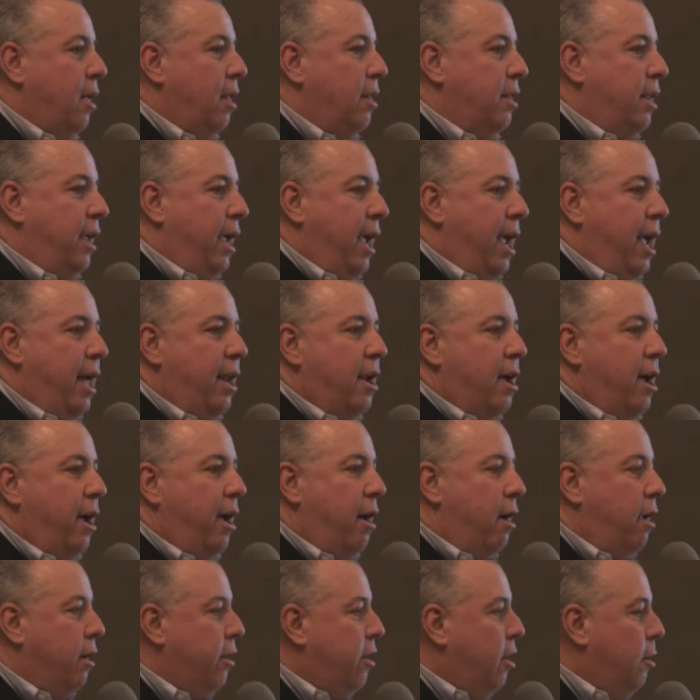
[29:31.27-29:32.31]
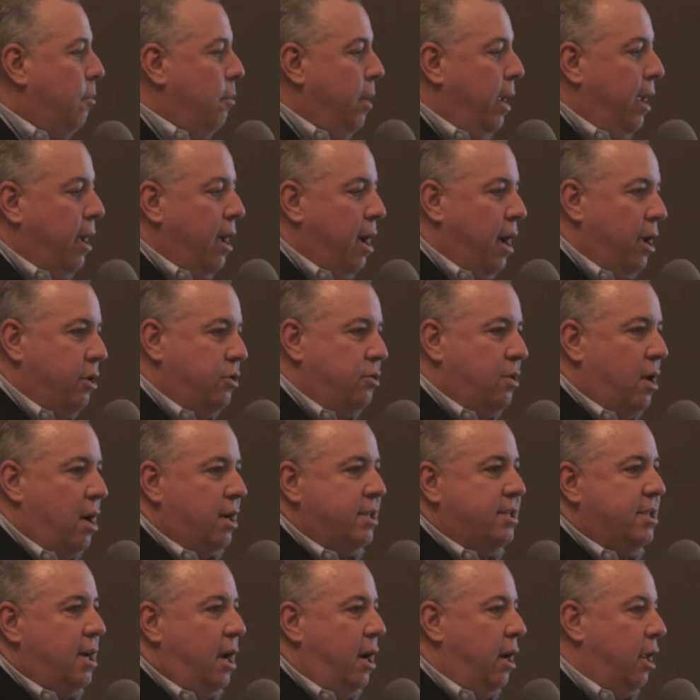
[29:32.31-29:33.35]
The anion could be a
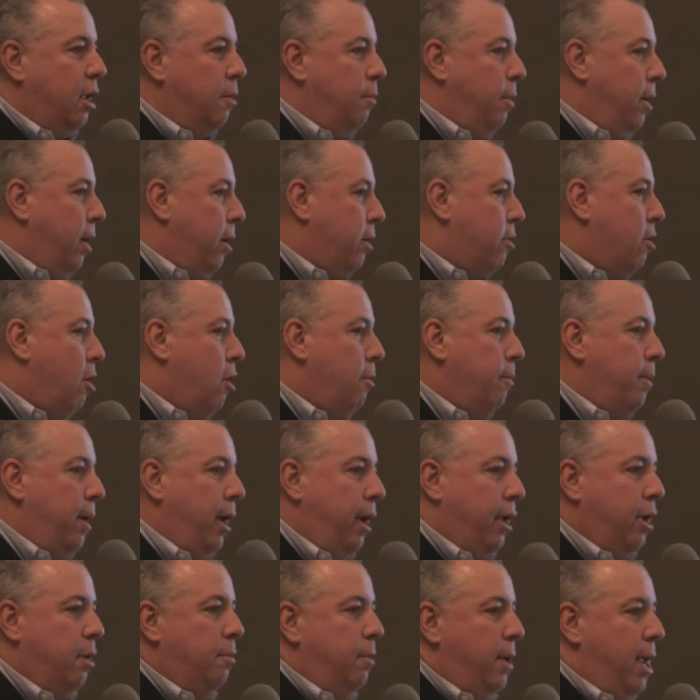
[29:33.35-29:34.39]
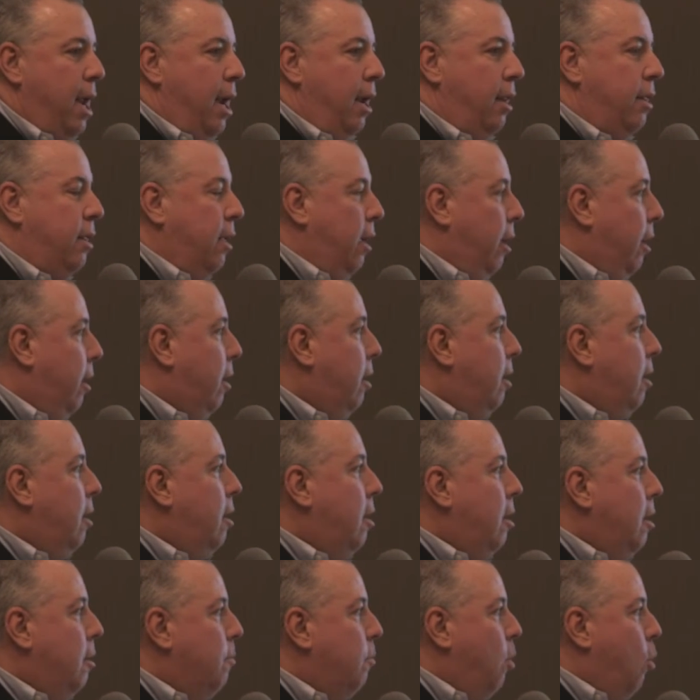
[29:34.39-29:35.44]
hydroxide, it could be a carbonate, it could be anything.
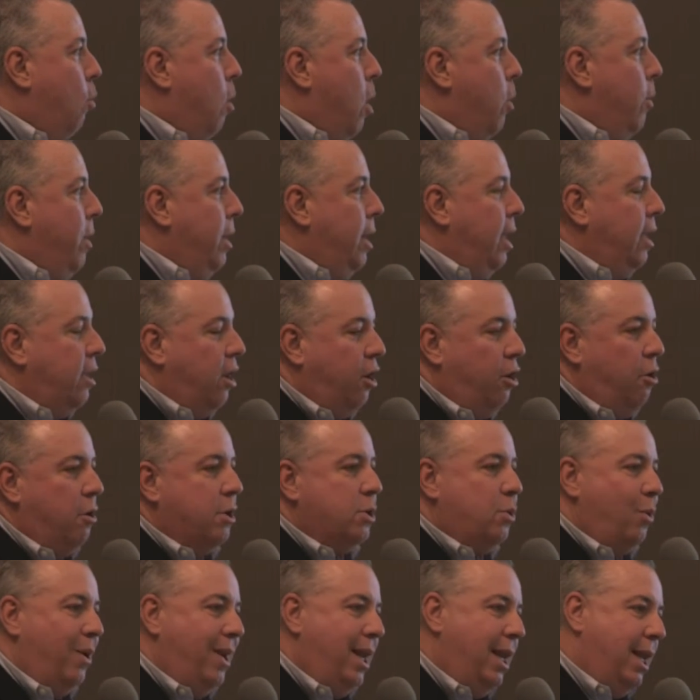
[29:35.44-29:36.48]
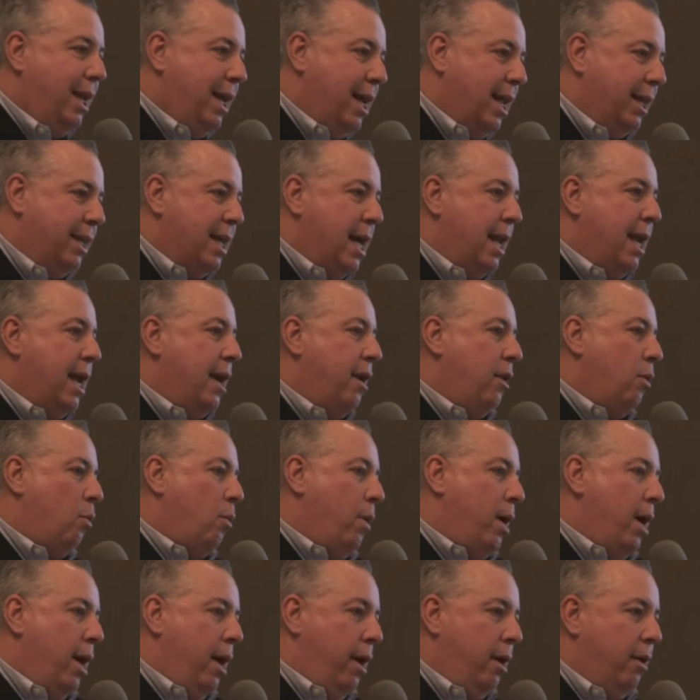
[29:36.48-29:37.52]
But what we need to do is we need to get that out of the
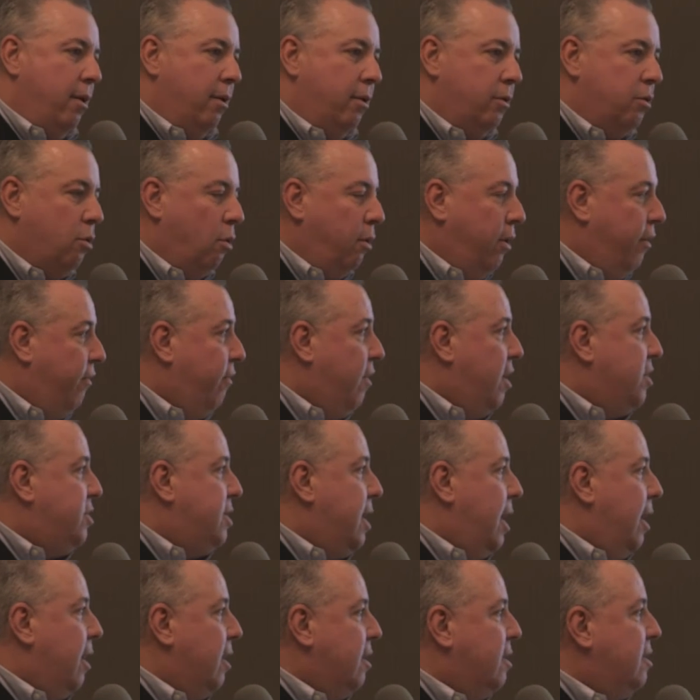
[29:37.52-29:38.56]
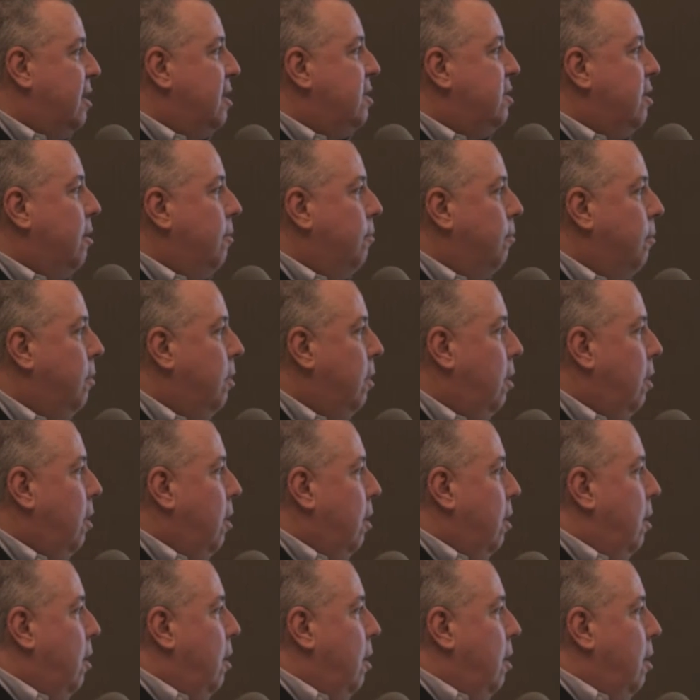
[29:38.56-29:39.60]
way, totally flush out of the system,
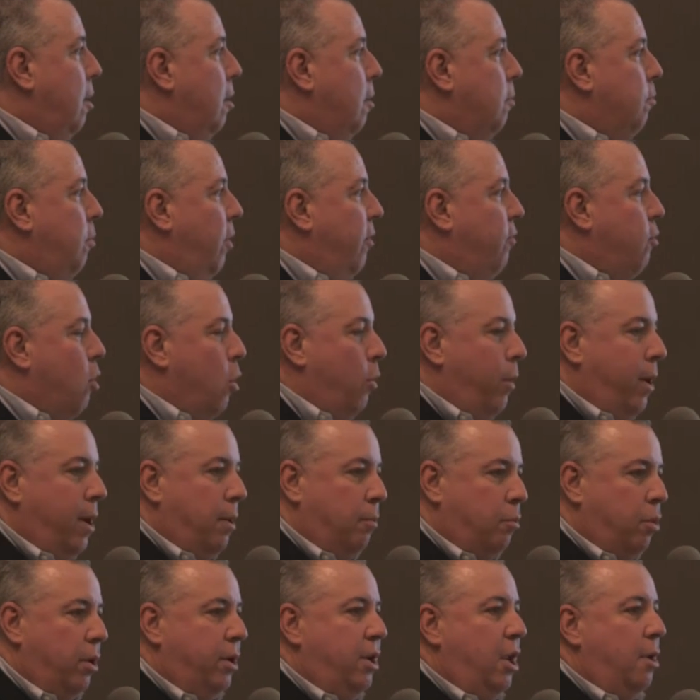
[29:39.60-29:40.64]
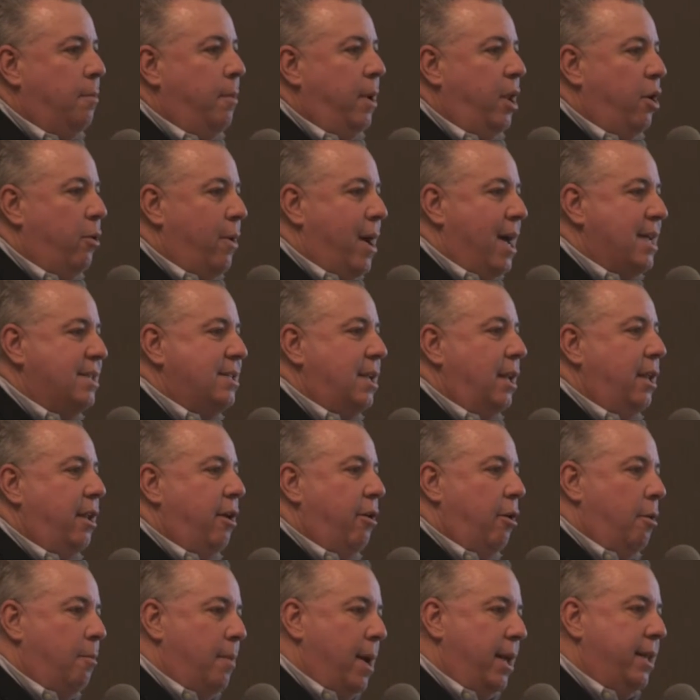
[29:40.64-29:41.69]
before we can put the amino acid
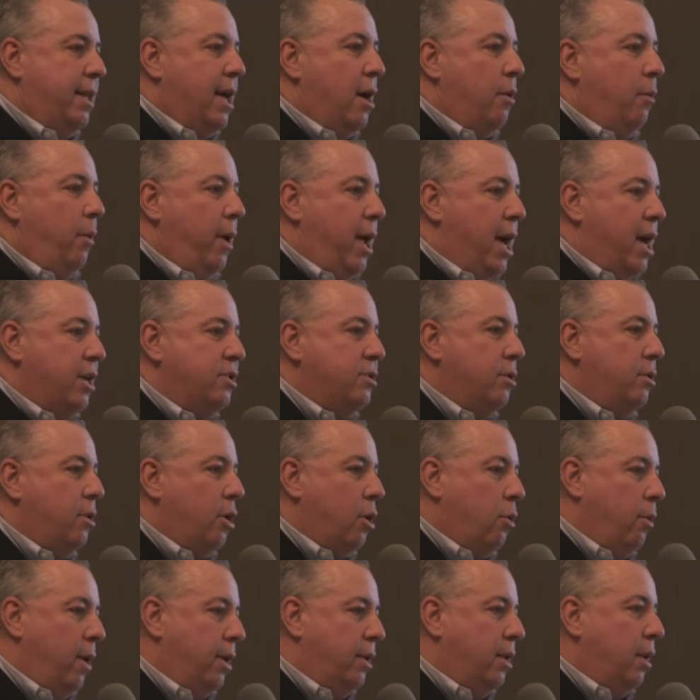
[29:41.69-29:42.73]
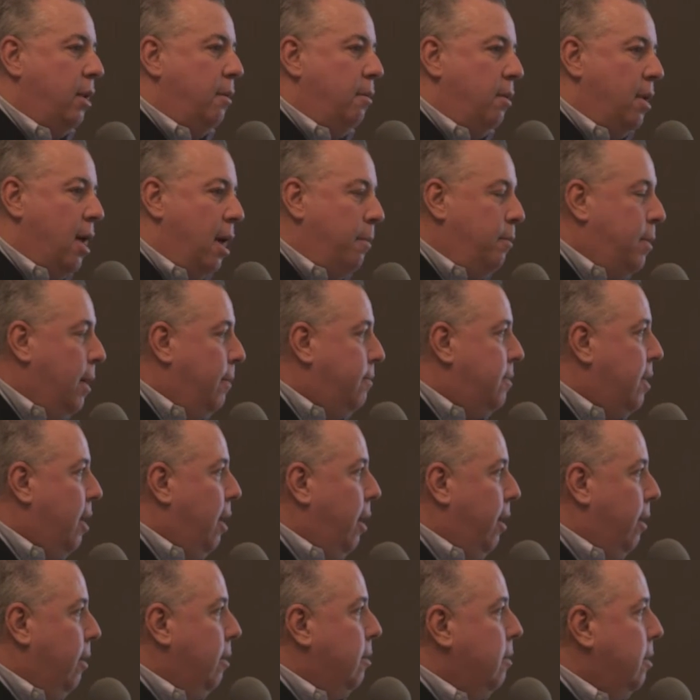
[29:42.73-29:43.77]
there and make that reaction to create the
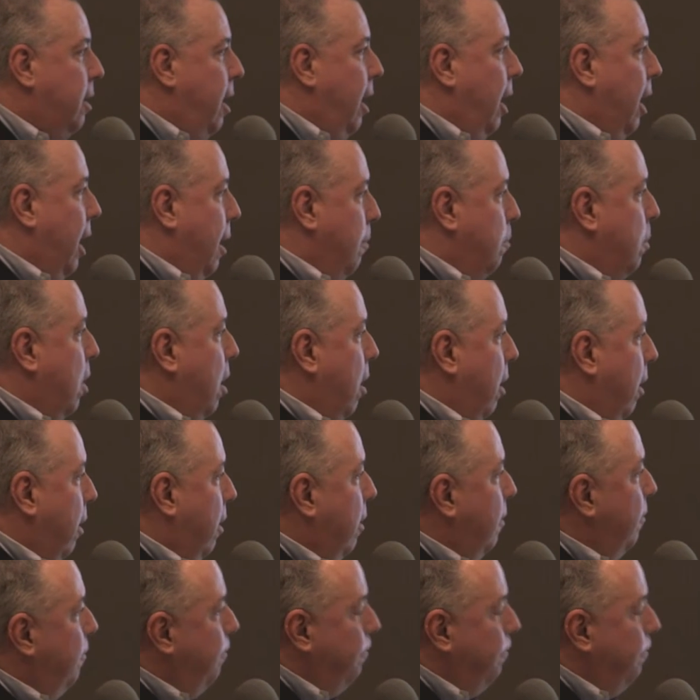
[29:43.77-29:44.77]
dipeptide chelate bond.